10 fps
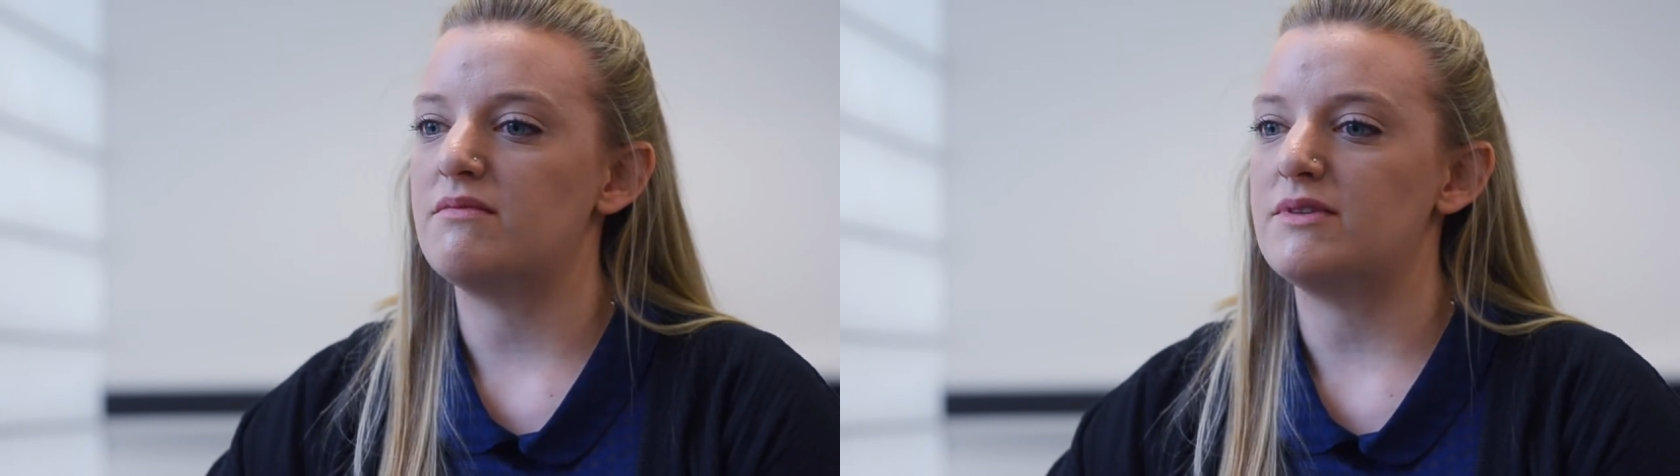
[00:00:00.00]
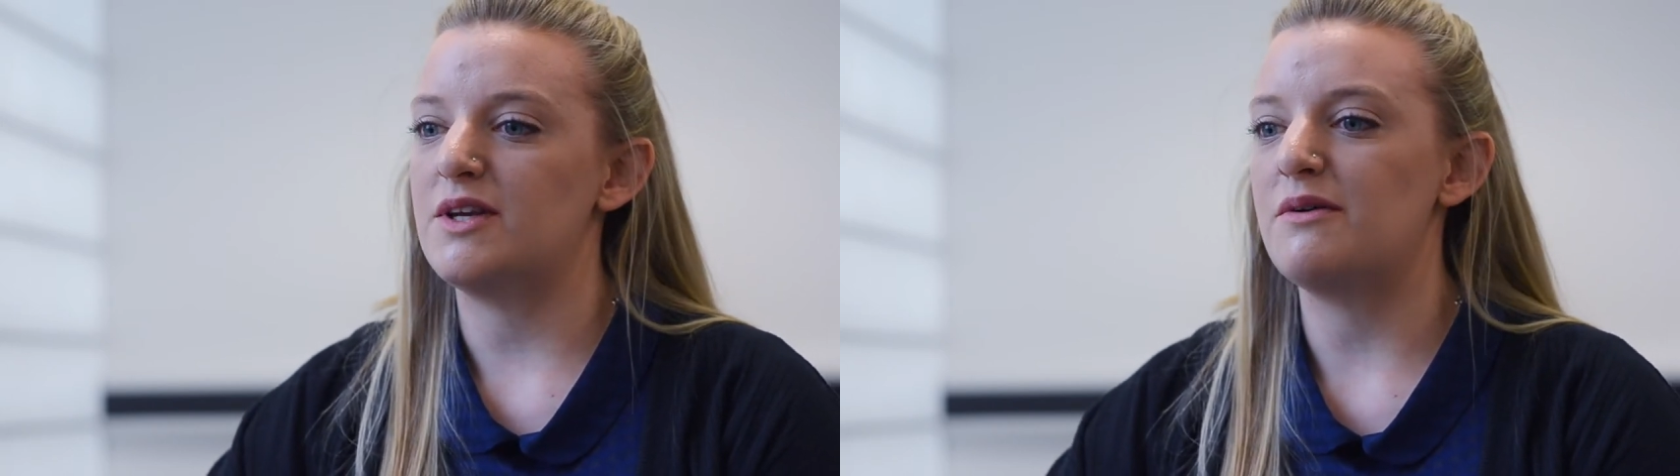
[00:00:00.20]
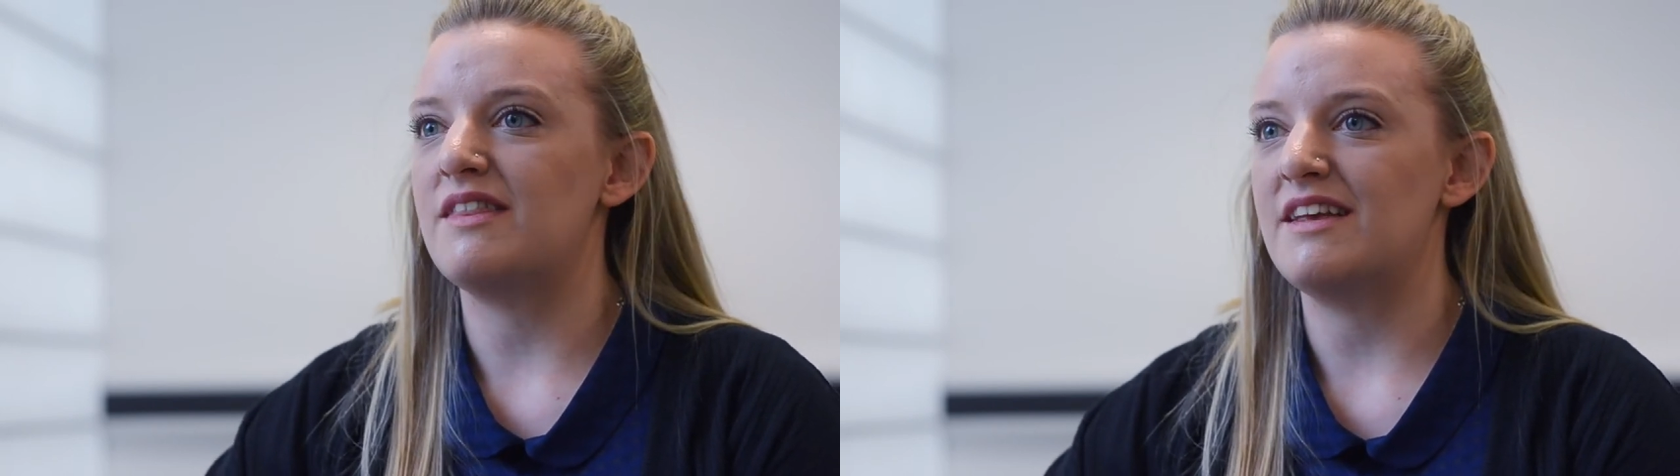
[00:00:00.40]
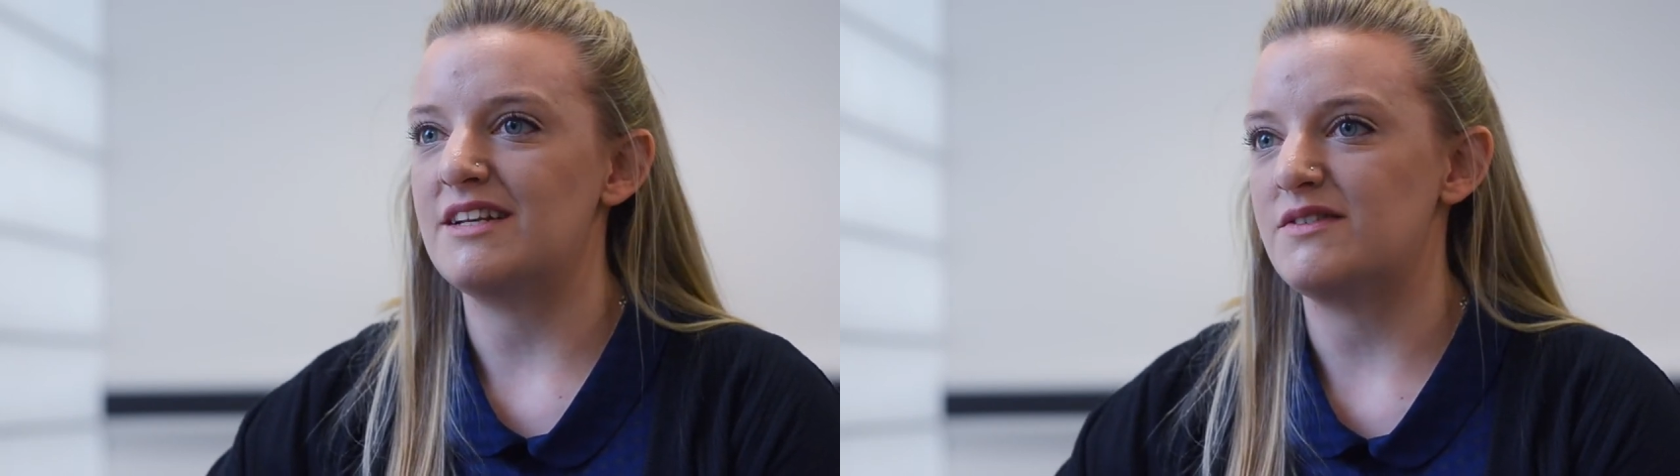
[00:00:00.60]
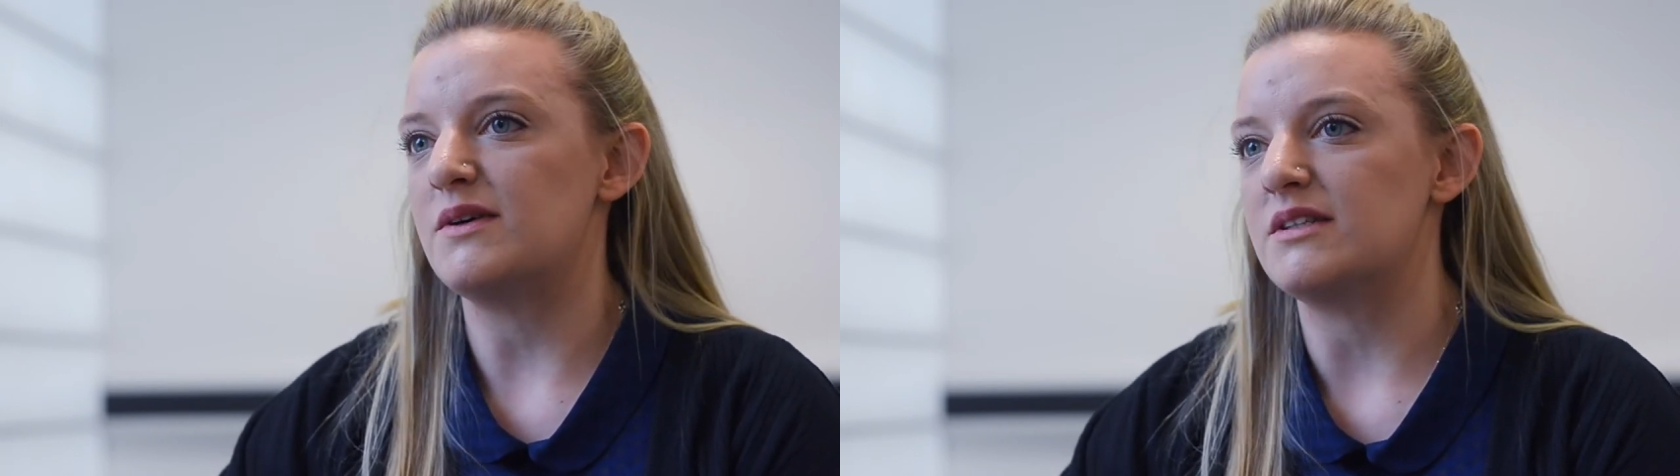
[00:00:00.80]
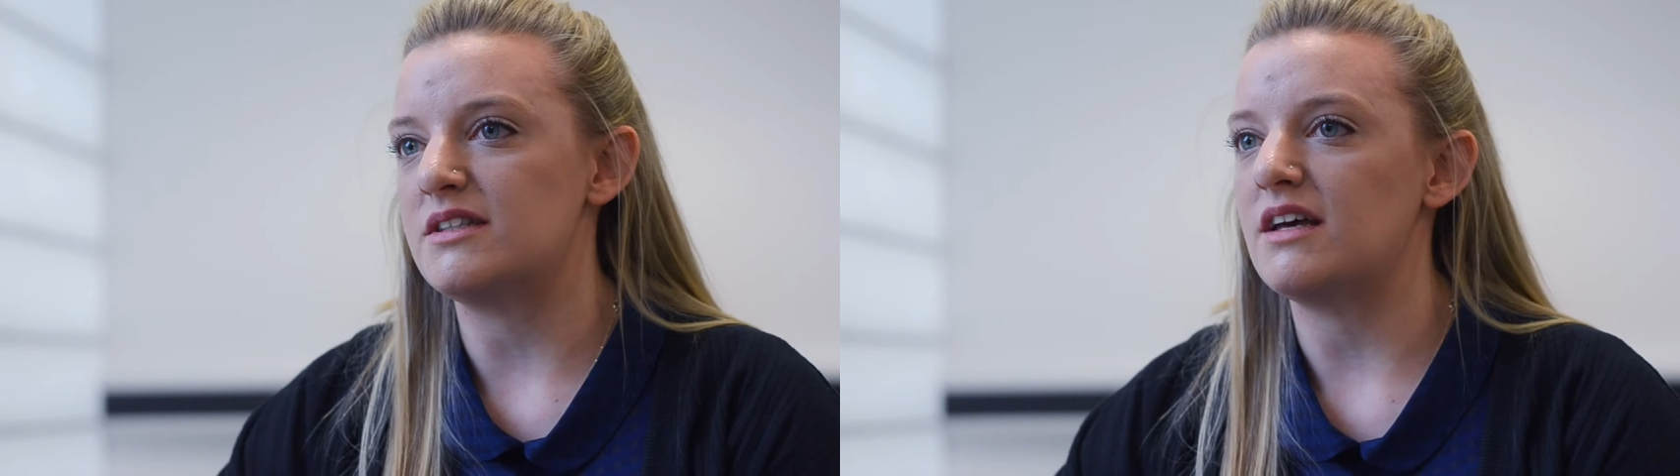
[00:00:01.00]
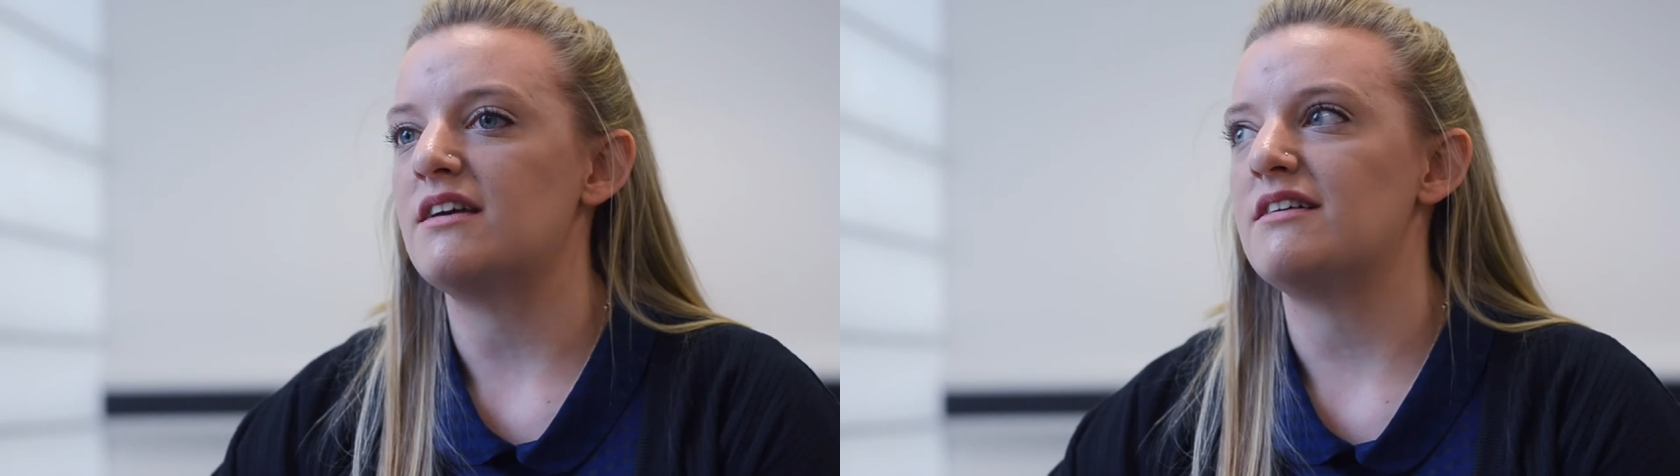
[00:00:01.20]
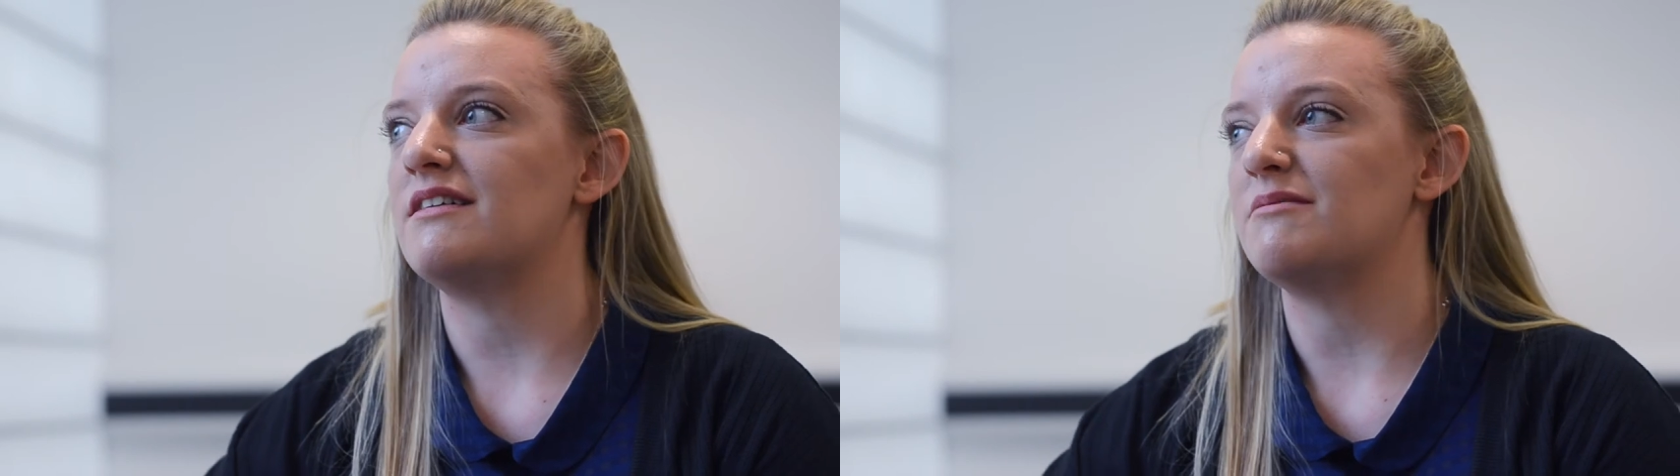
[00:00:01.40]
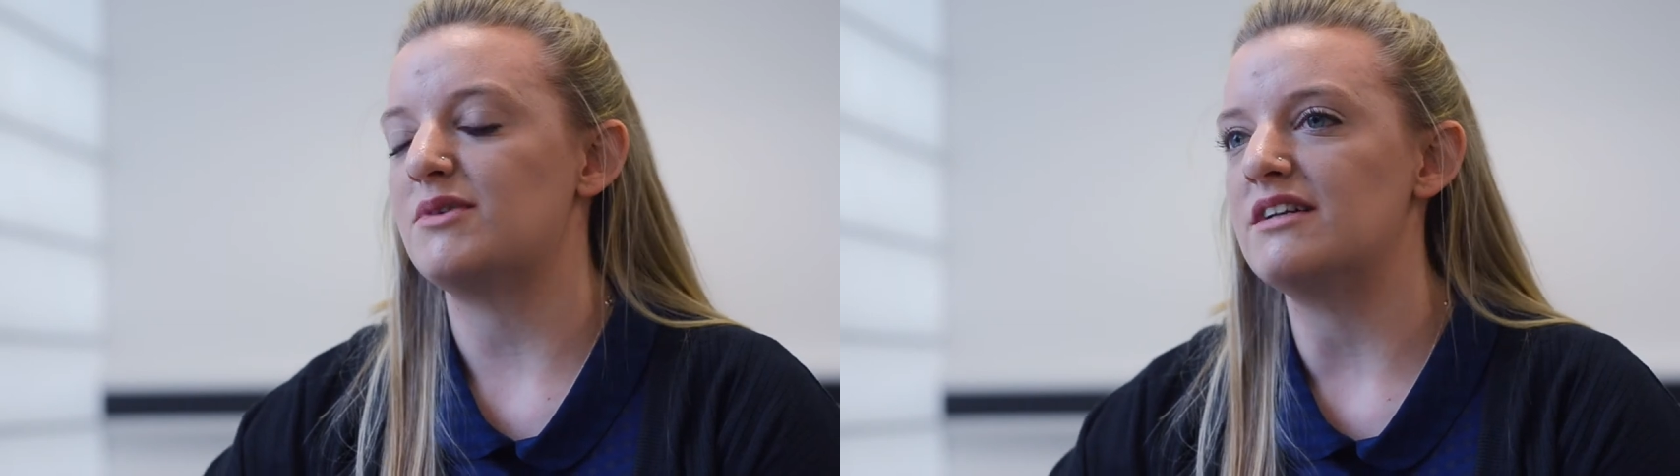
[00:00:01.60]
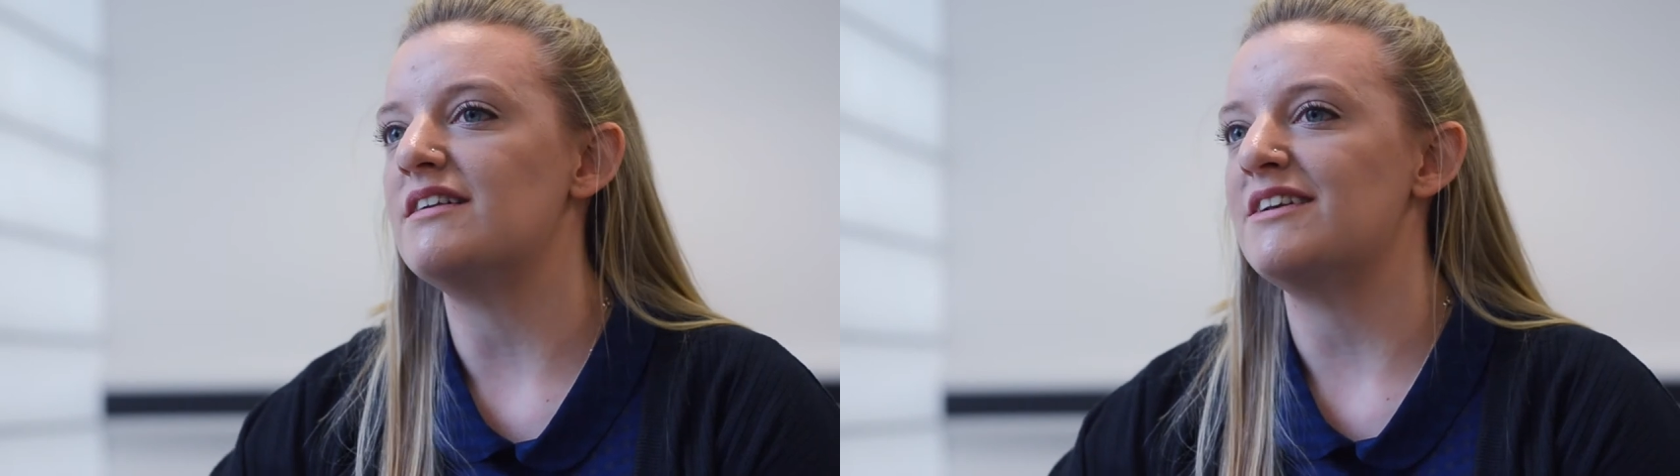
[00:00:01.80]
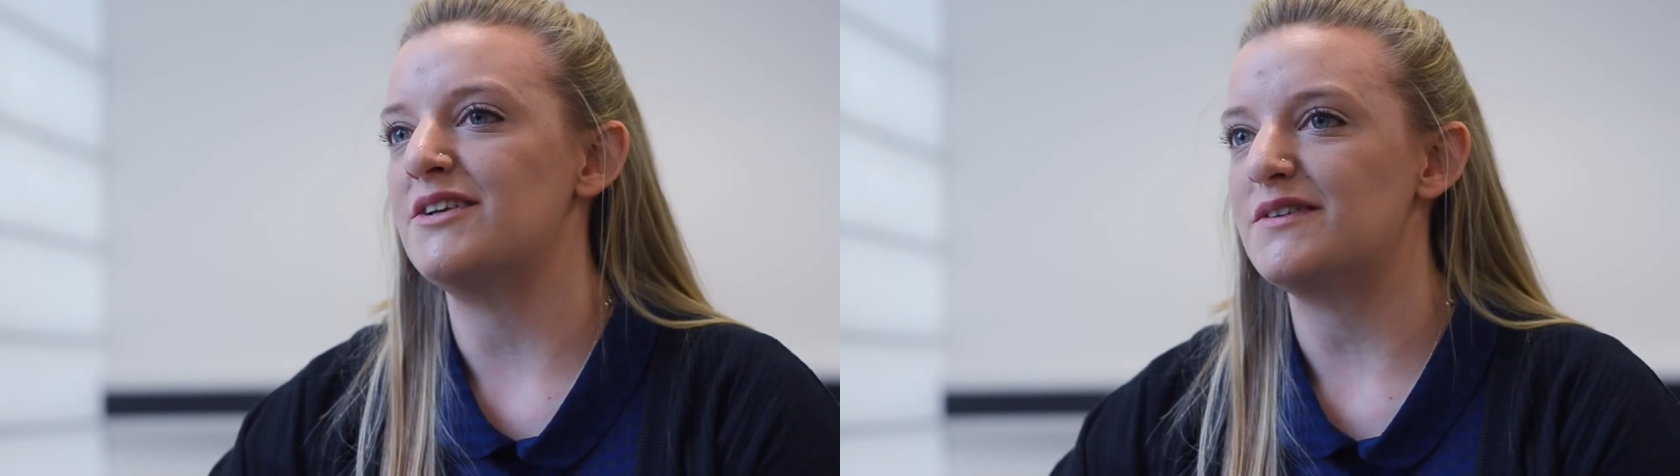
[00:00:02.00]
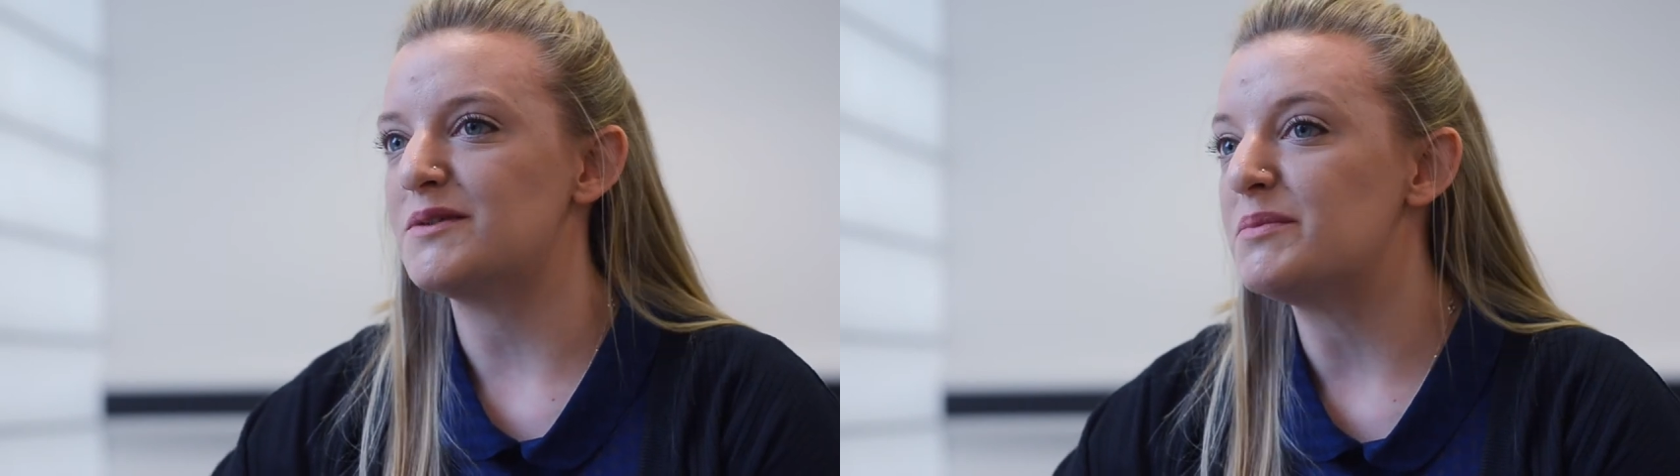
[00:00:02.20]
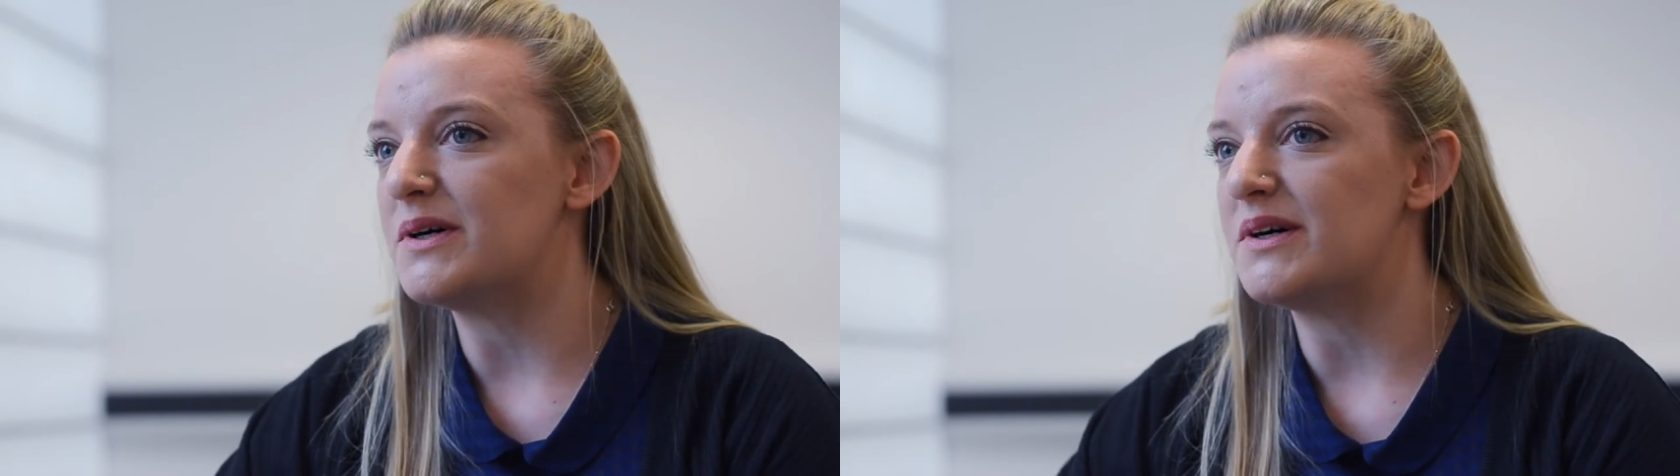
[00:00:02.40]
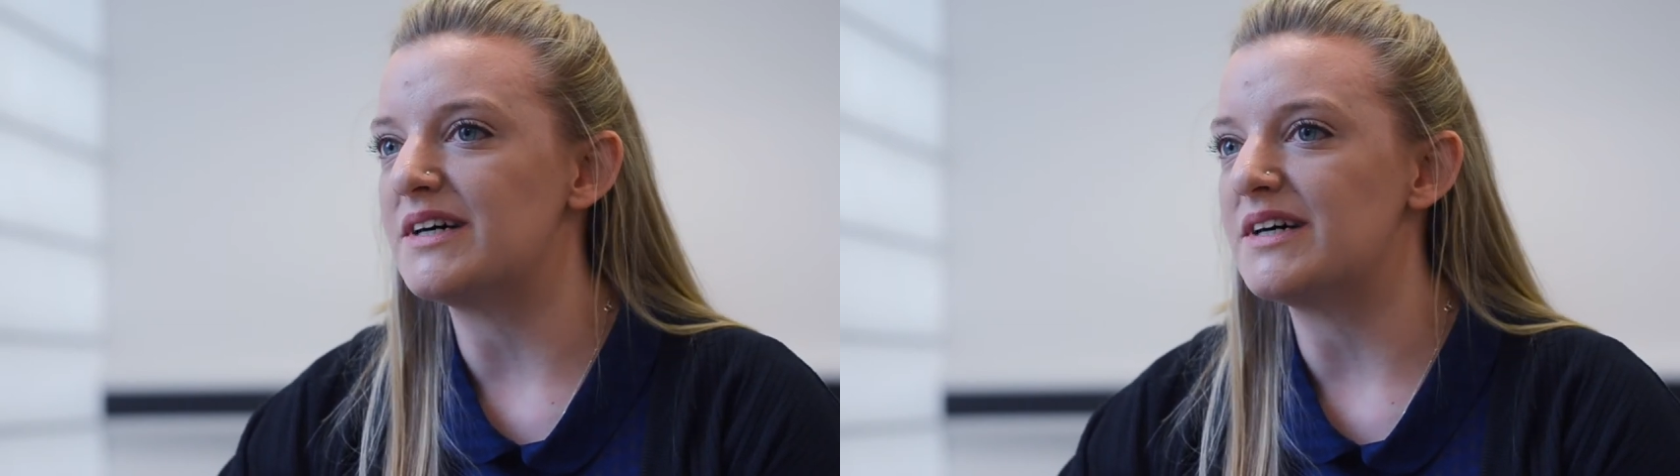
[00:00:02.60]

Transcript: So in the interview, I was like, I'm gonna need a lot of support.